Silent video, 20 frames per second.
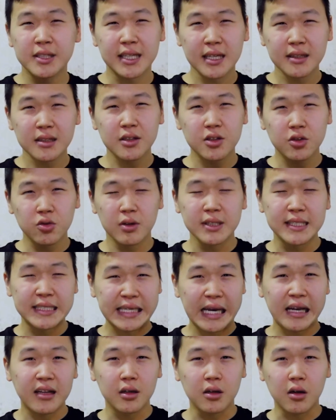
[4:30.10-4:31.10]
send it to a
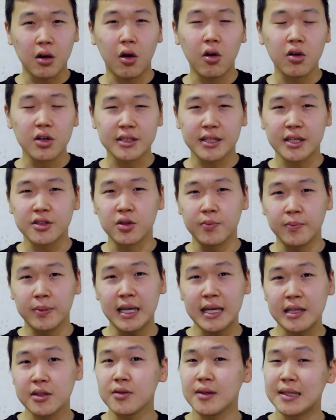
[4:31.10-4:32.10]
Seattle college that you
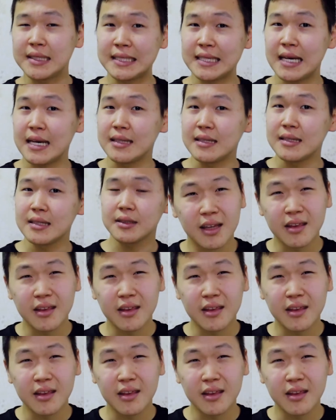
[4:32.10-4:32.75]
plan to attend.